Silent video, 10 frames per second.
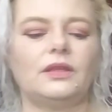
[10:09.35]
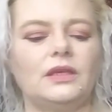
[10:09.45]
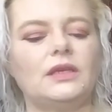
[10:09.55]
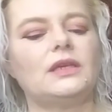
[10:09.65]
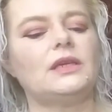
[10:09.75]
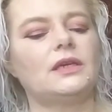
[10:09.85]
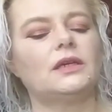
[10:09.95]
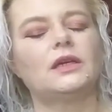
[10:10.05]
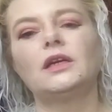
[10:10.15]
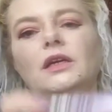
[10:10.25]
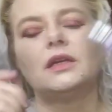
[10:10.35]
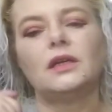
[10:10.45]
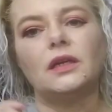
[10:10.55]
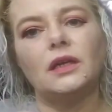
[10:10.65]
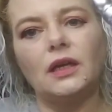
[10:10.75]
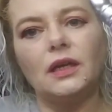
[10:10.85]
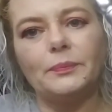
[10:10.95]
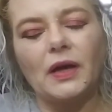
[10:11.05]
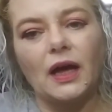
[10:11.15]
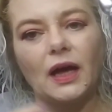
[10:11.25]
the
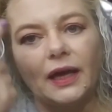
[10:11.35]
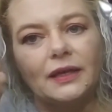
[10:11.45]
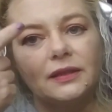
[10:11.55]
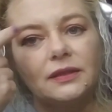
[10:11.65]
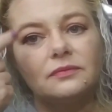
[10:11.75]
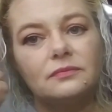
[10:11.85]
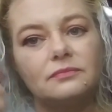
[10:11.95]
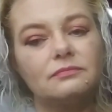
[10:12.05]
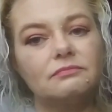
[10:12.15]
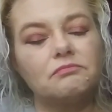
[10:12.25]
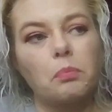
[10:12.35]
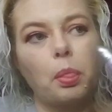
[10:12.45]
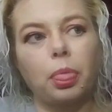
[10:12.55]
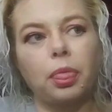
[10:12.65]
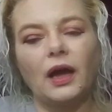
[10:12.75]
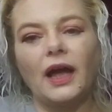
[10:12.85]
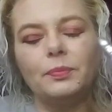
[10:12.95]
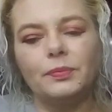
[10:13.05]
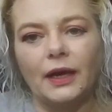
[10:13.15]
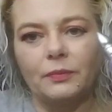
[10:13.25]
um, eye,
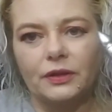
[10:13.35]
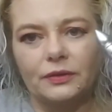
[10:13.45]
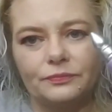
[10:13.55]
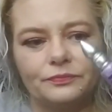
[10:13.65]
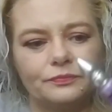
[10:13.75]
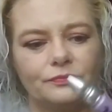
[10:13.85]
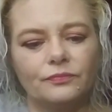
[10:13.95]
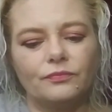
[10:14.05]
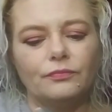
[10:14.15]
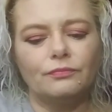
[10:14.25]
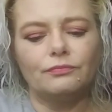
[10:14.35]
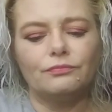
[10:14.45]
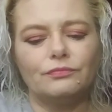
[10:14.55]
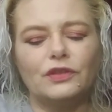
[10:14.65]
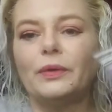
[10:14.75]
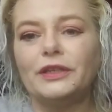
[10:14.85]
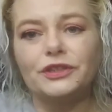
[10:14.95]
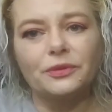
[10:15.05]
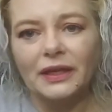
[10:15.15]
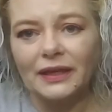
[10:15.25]
eye primer. Don't
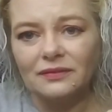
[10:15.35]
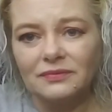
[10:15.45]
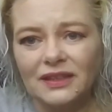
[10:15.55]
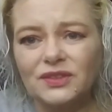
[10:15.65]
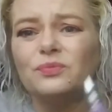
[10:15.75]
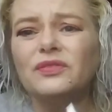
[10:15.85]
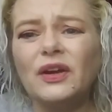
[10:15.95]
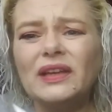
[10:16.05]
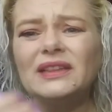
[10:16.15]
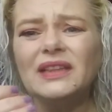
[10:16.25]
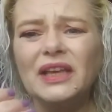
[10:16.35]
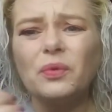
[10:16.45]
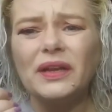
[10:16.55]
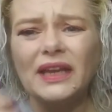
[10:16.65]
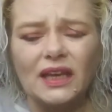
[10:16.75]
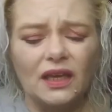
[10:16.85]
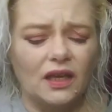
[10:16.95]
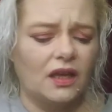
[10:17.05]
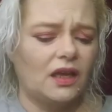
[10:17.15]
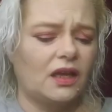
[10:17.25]
waste your money. It's very liquidy.
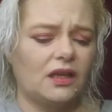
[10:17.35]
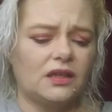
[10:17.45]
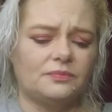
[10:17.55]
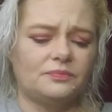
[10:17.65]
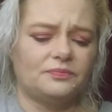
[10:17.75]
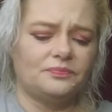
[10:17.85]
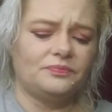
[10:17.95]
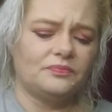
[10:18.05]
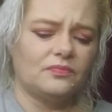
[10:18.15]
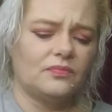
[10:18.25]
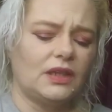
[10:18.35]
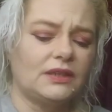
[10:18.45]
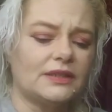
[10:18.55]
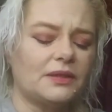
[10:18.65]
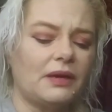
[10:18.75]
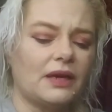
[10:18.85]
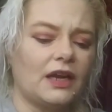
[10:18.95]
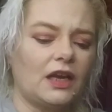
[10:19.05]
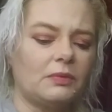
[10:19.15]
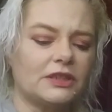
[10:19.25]
Um, it doesn't
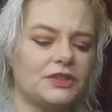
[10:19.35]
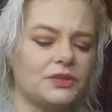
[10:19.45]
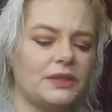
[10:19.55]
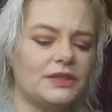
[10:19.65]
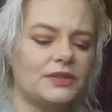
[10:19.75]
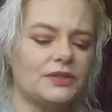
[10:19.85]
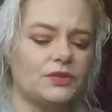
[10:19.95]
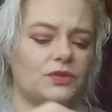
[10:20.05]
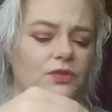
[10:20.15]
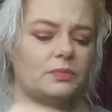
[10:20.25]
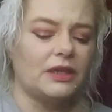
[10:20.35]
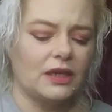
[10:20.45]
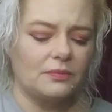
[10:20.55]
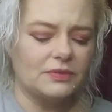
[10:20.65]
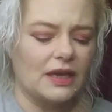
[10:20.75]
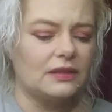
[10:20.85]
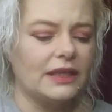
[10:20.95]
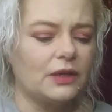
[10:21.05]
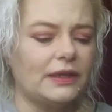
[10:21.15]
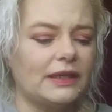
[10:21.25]
matter how much I squeeze this tube. It comes out
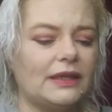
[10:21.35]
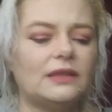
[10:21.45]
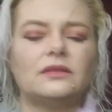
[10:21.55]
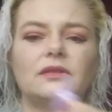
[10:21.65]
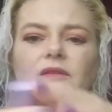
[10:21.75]
liquidy.